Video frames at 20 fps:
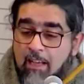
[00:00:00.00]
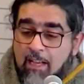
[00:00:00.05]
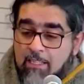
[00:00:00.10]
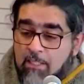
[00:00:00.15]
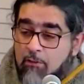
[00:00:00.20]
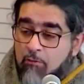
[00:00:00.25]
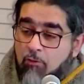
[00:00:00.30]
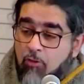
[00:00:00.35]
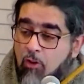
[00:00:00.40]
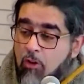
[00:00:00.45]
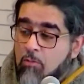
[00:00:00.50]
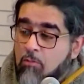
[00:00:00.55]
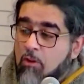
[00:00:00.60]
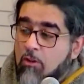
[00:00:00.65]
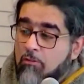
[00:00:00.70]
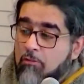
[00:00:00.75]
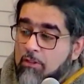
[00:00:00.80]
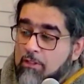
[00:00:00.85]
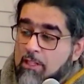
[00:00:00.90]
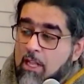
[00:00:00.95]
as a form
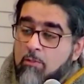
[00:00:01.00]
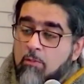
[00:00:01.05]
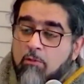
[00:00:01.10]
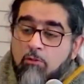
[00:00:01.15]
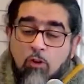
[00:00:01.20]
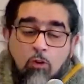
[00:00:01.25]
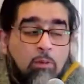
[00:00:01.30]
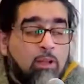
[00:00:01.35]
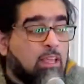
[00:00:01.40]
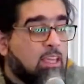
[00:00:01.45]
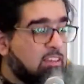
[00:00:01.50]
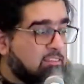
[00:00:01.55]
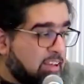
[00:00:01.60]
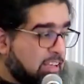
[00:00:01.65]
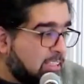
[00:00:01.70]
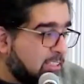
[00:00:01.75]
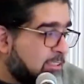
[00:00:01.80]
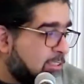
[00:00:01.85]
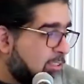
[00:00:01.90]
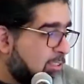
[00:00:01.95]
of Islamophobic
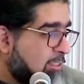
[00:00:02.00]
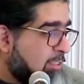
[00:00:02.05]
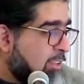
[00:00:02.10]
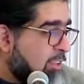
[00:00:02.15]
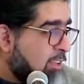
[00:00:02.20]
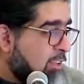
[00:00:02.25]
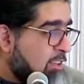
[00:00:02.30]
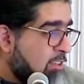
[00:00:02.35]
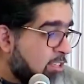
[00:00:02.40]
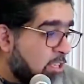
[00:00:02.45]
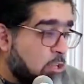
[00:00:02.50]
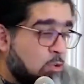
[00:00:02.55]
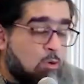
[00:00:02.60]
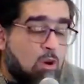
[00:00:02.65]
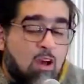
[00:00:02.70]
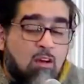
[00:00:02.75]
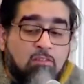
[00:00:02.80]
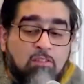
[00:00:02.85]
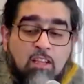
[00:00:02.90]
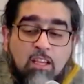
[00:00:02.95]
events, then you
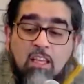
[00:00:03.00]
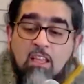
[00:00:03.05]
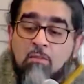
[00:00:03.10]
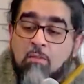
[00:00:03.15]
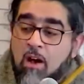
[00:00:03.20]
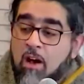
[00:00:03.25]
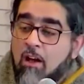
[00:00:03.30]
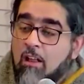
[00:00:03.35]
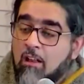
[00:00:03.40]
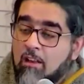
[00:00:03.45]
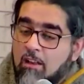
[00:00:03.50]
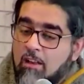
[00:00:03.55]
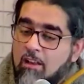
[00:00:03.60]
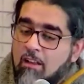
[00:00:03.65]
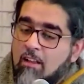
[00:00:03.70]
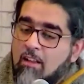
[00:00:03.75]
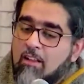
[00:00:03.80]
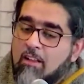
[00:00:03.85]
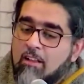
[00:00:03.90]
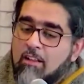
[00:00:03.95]
have the
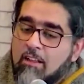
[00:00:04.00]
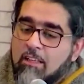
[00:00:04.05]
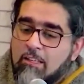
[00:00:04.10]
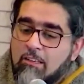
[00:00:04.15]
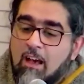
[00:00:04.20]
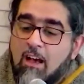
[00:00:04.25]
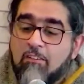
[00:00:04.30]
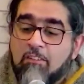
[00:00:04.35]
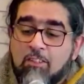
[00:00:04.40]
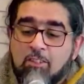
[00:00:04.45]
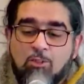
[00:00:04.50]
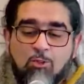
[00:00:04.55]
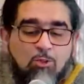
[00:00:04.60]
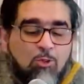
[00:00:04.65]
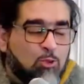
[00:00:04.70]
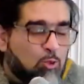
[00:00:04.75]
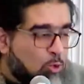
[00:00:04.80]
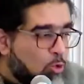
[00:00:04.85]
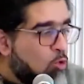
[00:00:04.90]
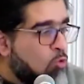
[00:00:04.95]
iman. You have this
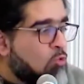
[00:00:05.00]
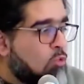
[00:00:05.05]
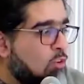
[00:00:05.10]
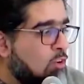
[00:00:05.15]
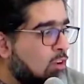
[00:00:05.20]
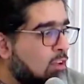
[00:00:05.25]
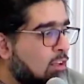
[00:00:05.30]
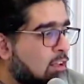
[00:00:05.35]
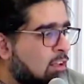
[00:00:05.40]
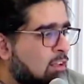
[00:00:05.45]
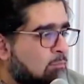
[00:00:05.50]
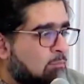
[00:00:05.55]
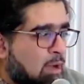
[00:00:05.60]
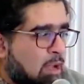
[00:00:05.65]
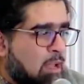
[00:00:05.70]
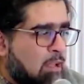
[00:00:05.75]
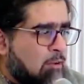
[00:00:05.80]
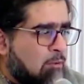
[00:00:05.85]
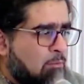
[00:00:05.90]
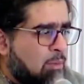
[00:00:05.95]
sukoon.
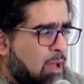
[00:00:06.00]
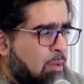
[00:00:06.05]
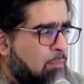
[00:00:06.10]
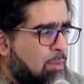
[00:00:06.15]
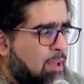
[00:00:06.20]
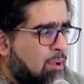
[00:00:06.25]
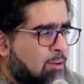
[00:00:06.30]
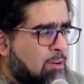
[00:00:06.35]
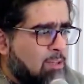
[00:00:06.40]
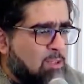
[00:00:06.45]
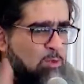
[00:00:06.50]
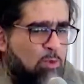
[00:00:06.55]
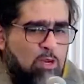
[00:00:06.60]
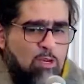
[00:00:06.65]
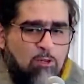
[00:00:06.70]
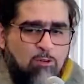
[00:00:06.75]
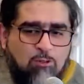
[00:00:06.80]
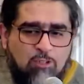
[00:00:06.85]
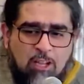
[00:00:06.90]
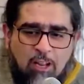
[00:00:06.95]
My parents
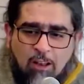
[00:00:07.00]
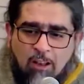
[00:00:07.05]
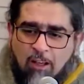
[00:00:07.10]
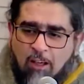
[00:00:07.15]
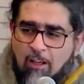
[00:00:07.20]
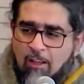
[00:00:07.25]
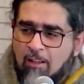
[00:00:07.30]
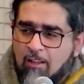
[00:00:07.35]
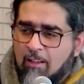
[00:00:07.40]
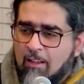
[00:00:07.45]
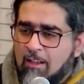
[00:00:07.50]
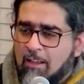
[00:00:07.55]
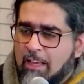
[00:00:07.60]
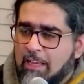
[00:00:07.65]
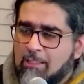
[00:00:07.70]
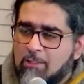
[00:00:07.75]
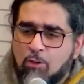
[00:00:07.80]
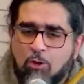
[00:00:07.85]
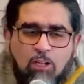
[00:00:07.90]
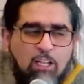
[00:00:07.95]
went to Jannah.
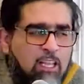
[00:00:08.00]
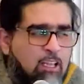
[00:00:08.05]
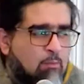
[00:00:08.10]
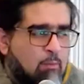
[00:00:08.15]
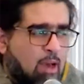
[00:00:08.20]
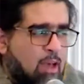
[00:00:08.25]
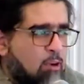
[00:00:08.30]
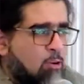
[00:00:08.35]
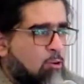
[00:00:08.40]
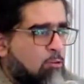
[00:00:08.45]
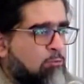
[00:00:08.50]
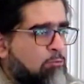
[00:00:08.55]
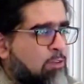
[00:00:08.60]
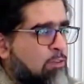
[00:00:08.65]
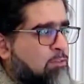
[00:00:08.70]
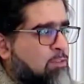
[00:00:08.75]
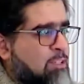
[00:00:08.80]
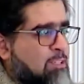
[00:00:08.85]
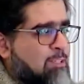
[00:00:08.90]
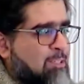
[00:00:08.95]
It's only a matter of
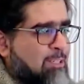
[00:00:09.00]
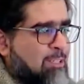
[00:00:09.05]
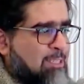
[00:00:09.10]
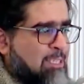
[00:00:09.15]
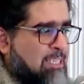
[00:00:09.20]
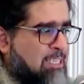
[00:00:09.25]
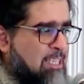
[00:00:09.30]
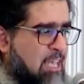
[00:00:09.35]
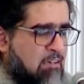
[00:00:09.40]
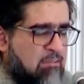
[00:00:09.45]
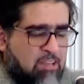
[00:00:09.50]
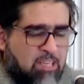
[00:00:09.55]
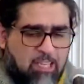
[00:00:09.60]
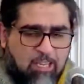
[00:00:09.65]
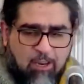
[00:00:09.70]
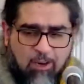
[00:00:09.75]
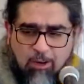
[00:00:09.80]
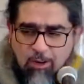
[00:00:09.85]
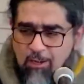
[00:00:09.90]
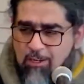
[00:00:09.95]
50, 60,
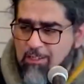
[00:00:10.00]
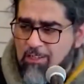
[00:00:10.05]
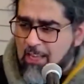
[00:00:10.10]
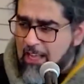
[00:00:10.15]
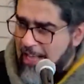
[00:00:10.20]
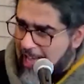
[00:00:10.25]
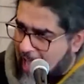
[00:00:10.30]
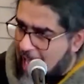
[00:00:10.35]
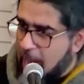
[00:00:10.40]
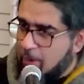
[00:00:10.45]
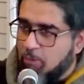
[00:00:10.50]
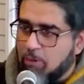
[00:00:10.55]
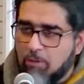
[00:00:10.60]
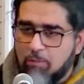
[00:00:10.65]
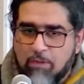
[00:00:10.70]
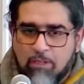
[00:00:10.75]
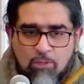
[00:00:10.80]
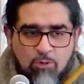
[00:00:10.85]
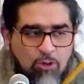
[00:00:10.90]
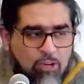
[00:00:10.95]
70 years, I will
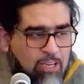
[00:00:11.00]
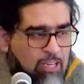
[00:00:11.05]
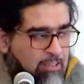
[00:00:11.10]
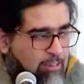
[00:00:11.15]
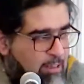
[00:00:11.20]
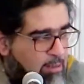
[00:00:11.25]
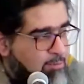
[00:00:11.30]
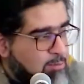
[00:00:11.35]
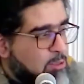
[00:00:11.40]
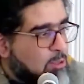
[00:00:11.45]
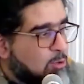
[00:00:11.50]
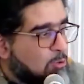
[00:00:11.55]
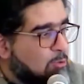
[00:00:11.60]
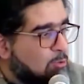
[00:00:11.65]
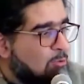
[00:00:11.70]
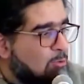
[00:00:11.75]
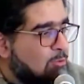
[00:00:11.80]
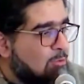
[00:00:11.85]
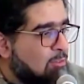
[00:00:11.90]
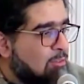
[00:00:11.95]
be joining them
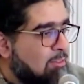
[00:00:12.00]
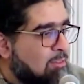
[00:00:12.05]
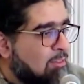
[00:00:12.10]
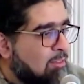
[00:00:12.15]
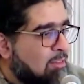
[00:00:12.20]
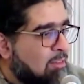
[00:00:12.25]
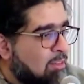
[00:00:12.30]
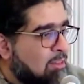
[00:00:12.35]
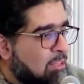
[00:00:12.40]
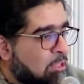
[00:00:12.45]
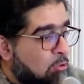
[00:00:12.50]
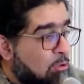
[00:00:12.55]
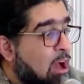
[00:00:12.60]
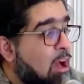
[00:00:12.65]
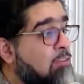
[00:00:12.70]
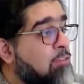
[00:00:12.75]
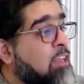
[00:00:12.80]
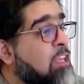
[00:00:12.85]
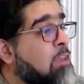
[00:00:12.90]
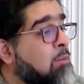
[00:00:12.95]
too. You
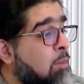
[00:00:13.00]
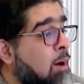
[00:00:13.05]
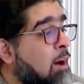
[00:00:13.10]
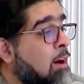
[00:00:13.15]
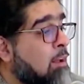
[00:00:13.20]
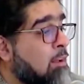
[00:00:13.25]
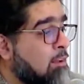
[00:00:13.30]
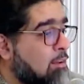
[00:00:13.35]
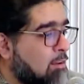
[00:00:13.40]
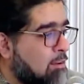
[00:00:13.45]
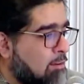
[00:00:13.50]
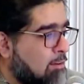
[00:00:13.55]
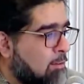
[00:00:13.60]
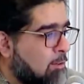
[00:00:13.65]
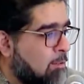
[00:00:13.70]
have iman.